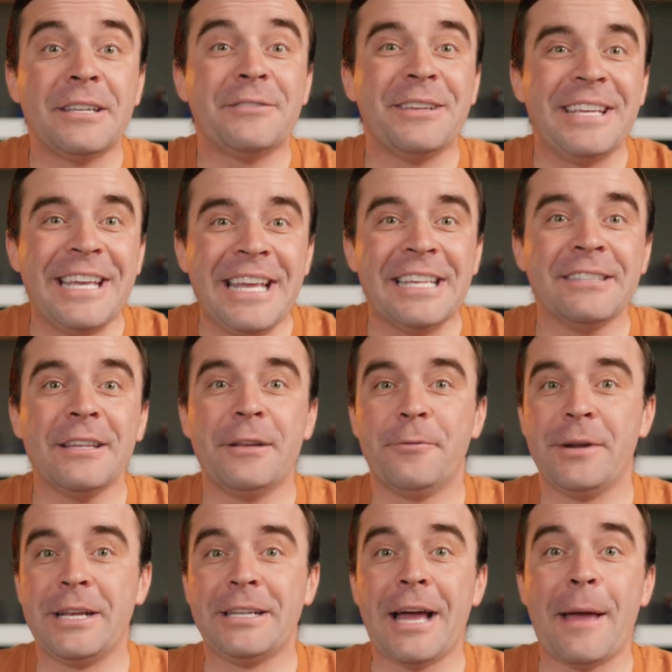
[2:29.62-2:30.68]
to easily
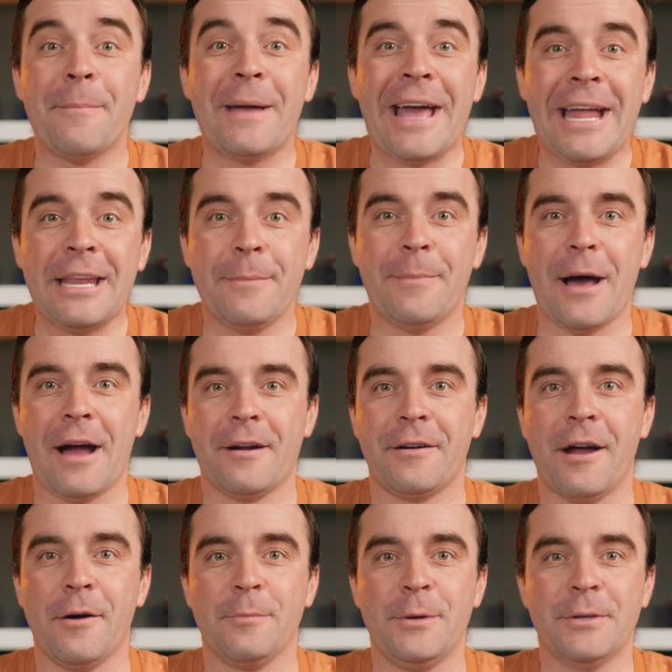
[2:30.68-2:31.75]
retime any
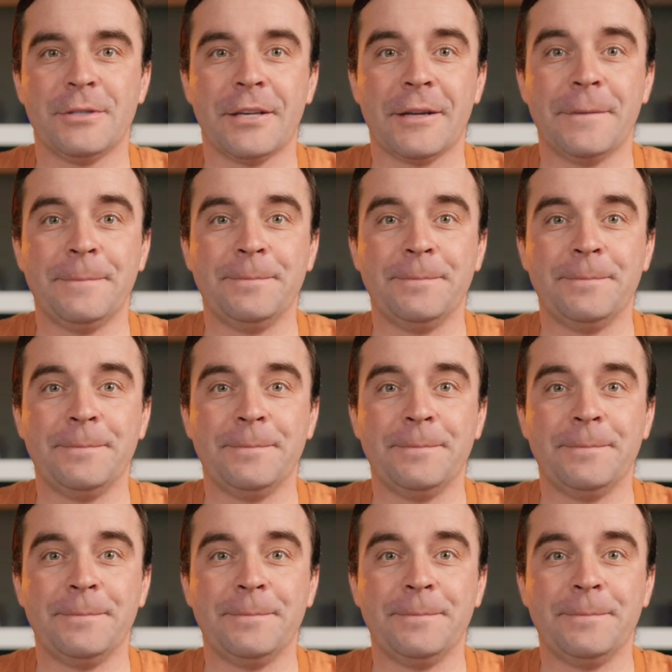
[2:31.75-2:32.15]
background music.